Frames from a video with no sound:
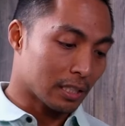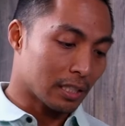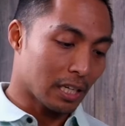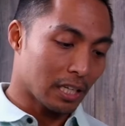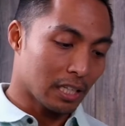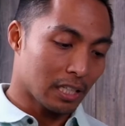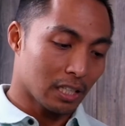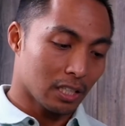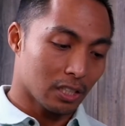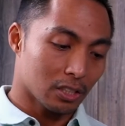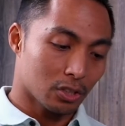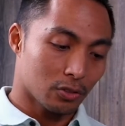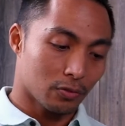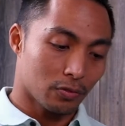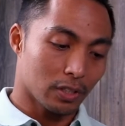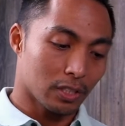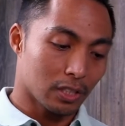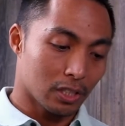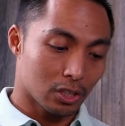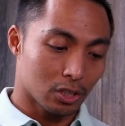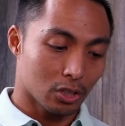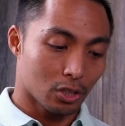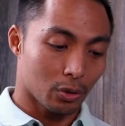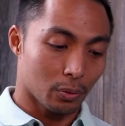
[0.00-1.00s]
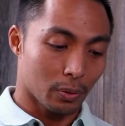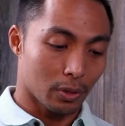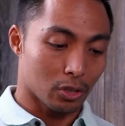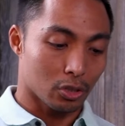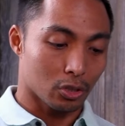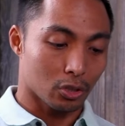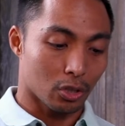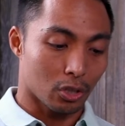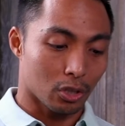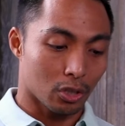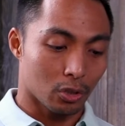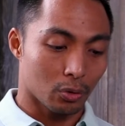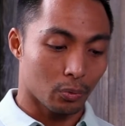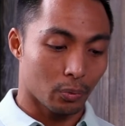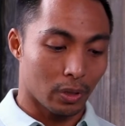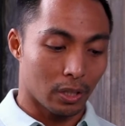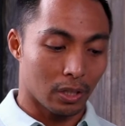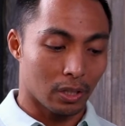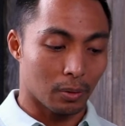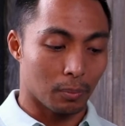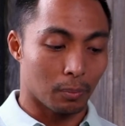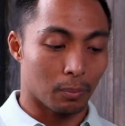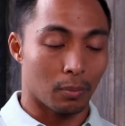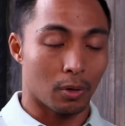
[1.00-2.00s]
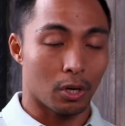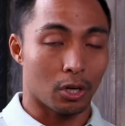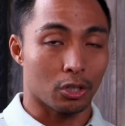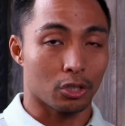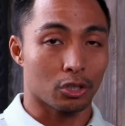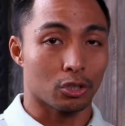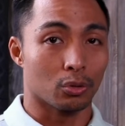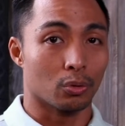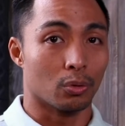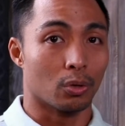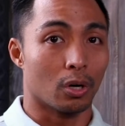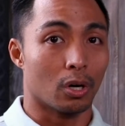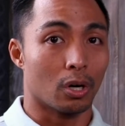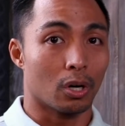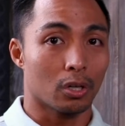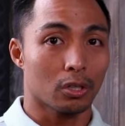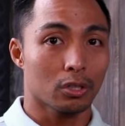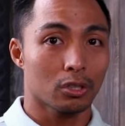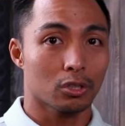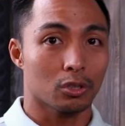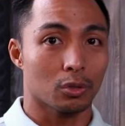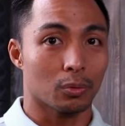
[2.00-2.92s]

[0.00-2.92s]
Katie's fitness career started with martial arts,